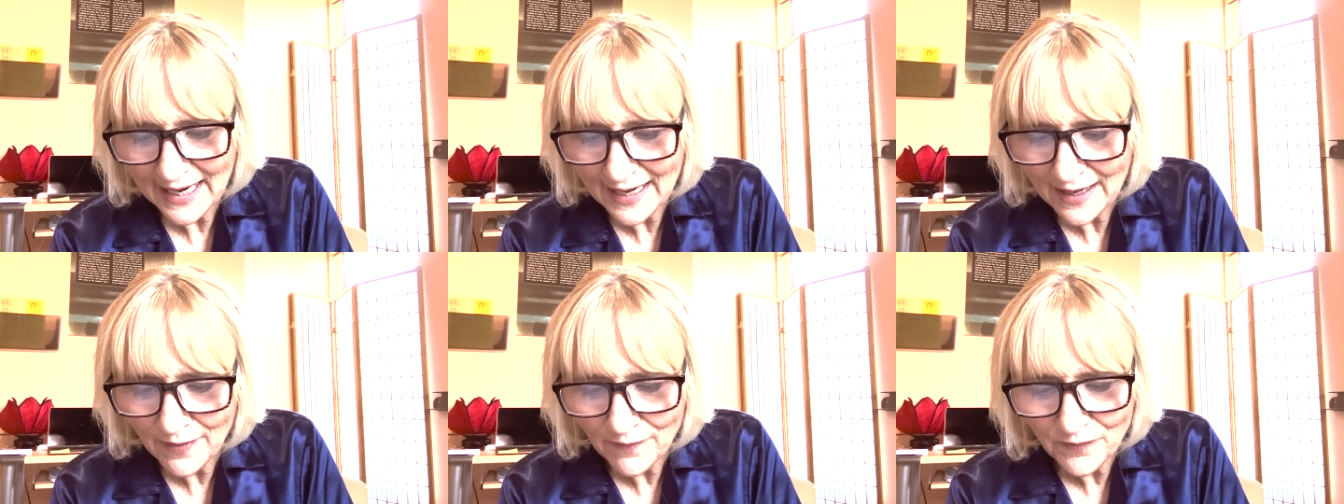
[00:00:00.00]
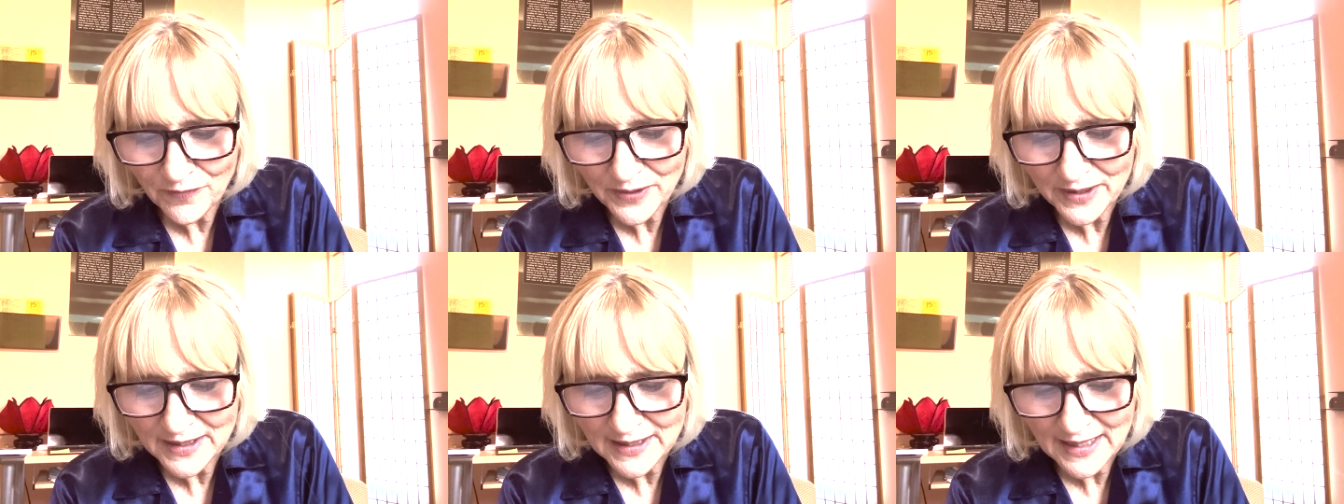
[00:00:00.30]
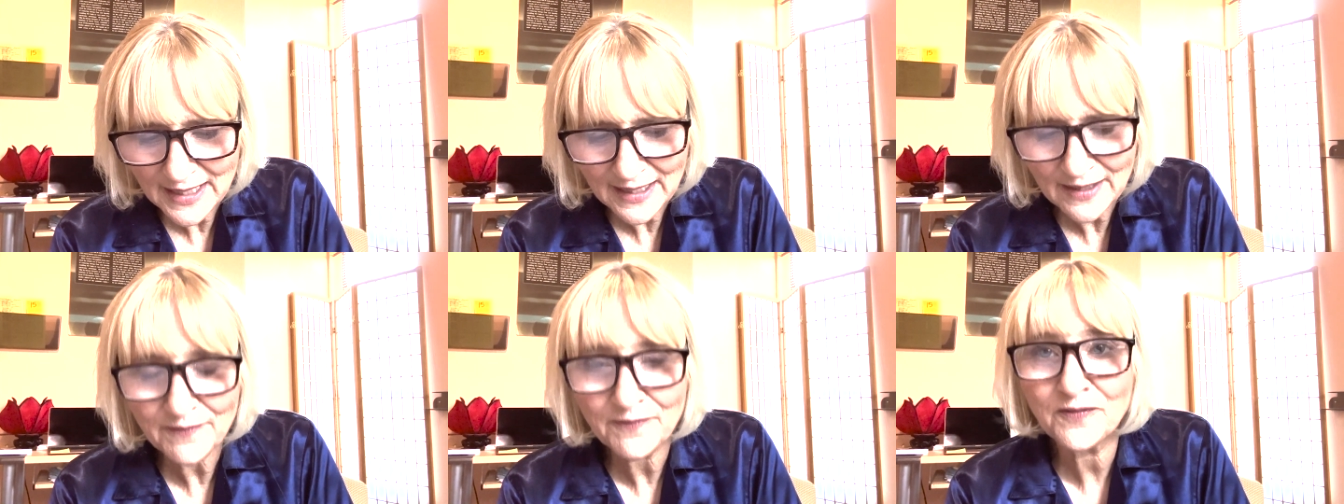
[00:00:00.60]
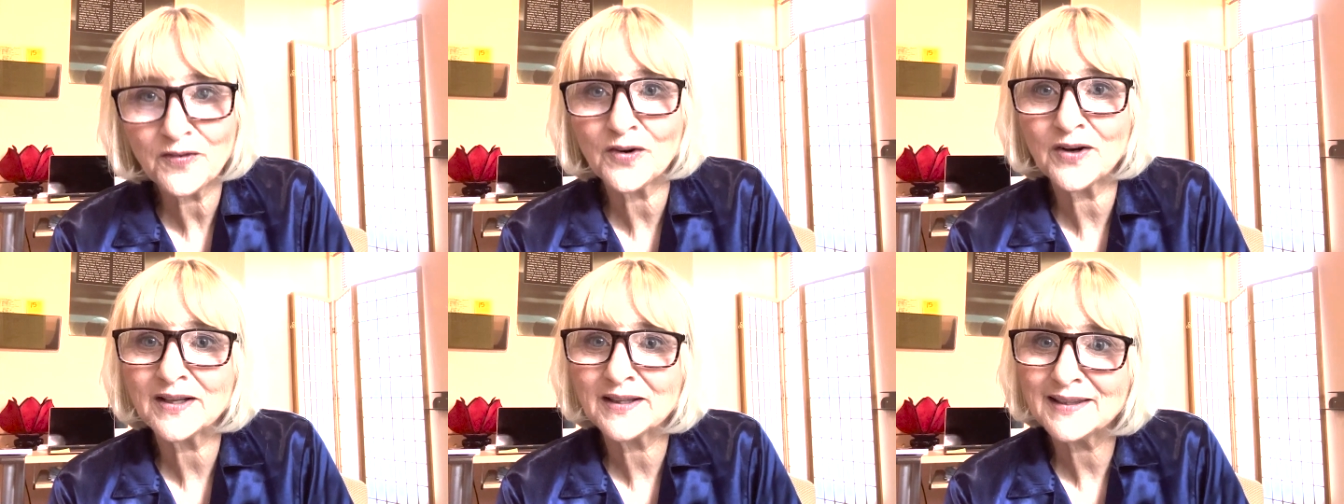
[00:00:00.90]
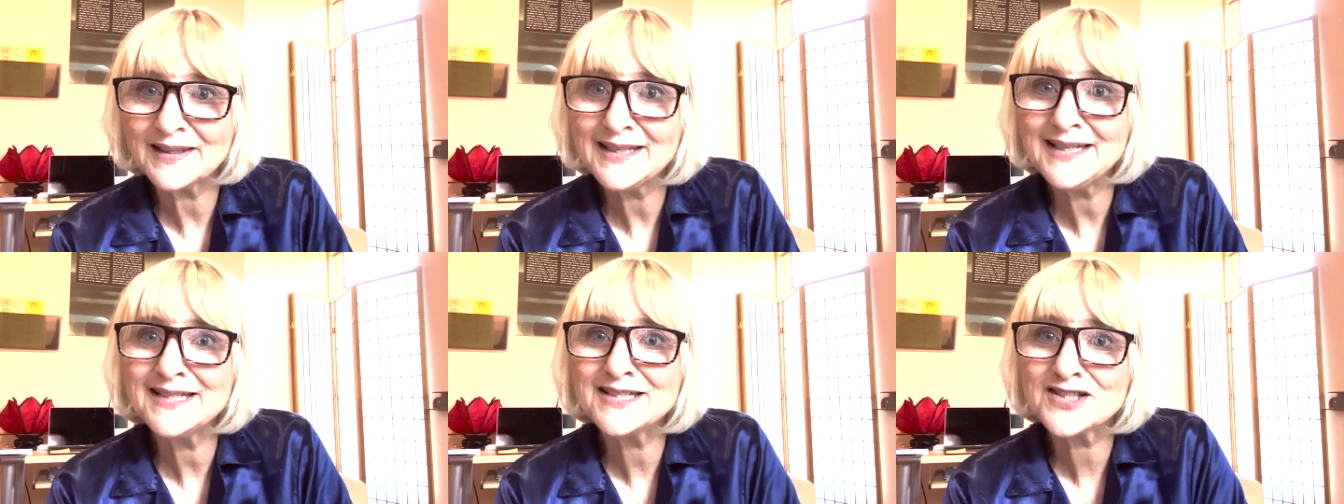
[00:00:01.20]
every day for at
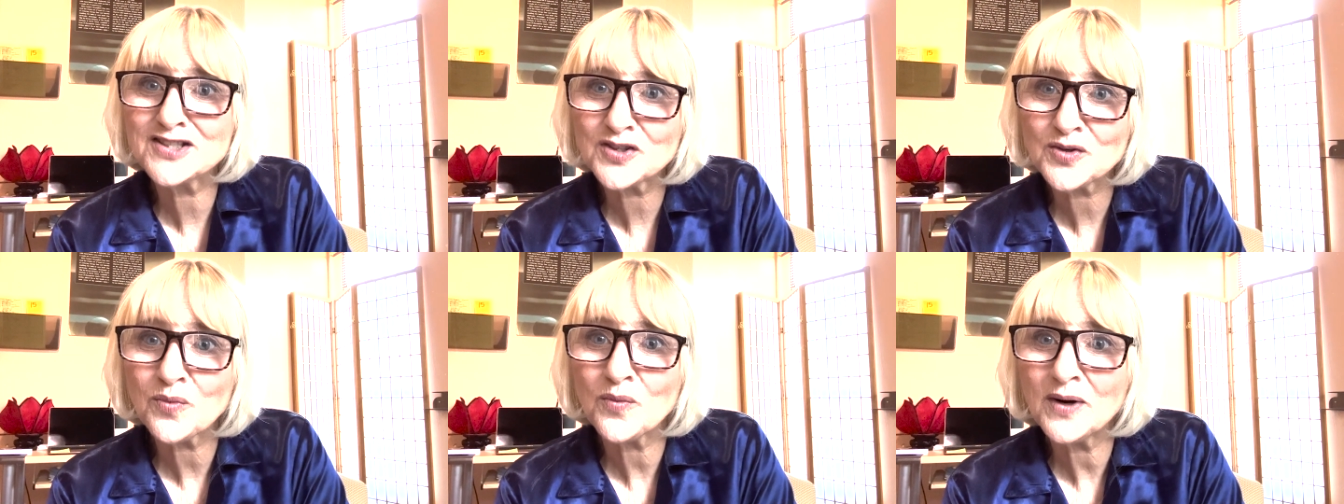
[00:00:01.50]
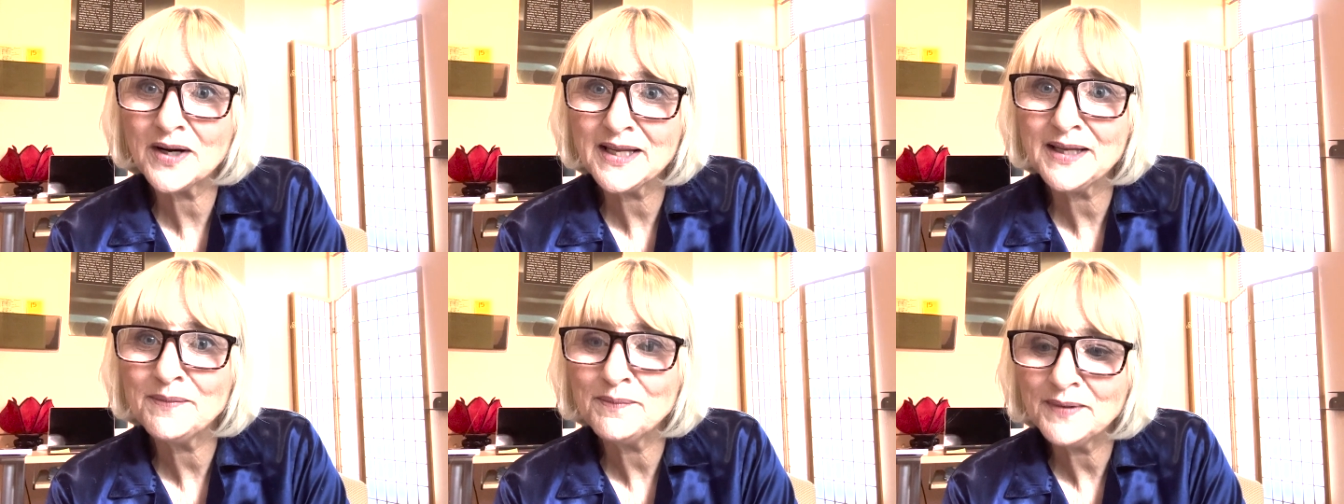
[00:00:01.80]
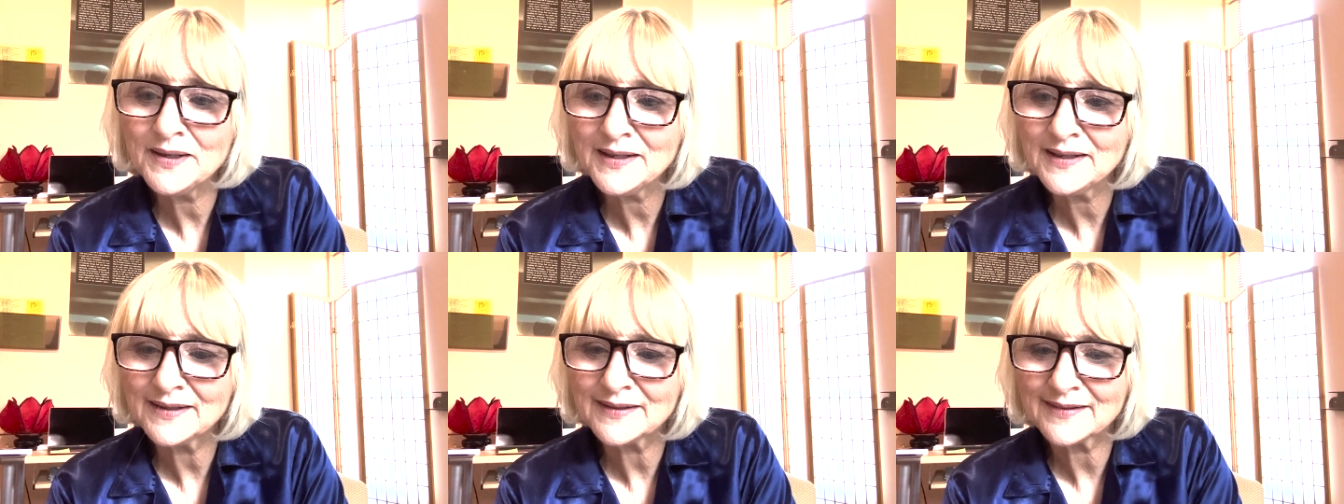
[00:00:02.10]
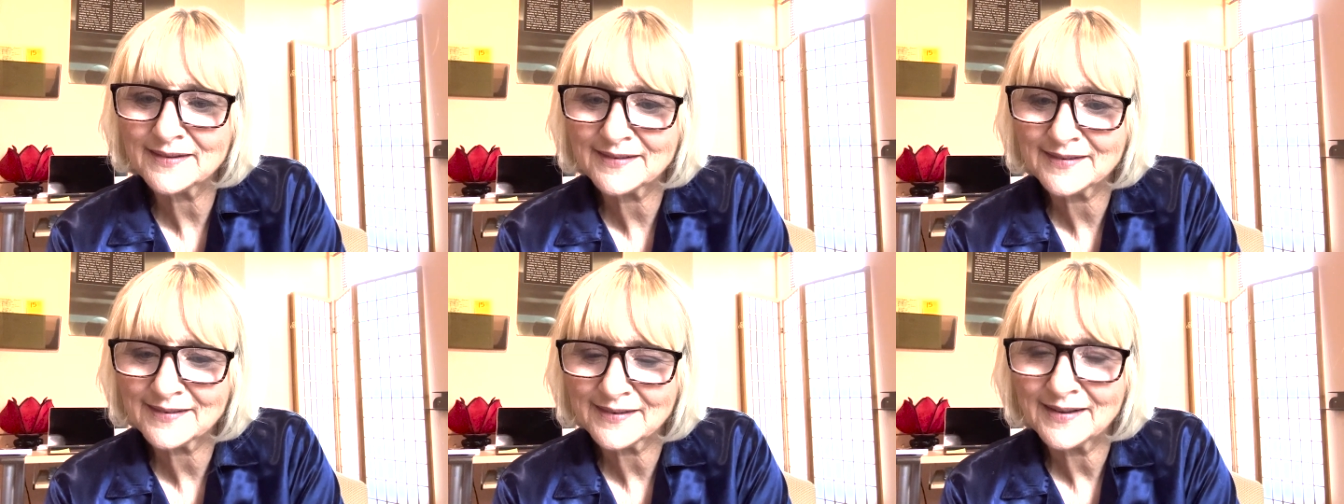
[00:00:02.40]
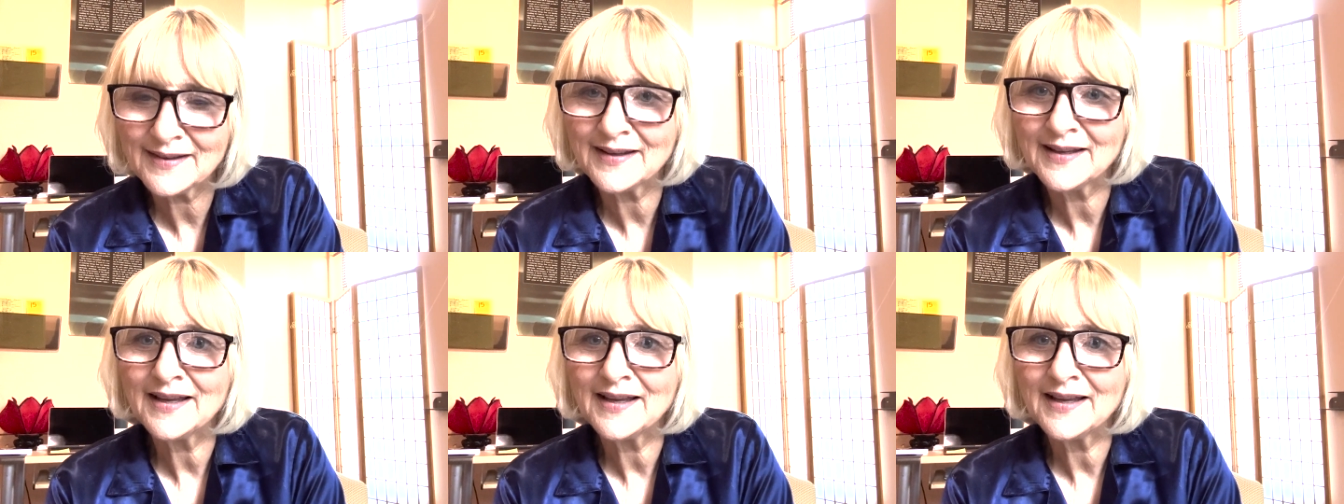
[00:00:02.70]
least 20 minutes.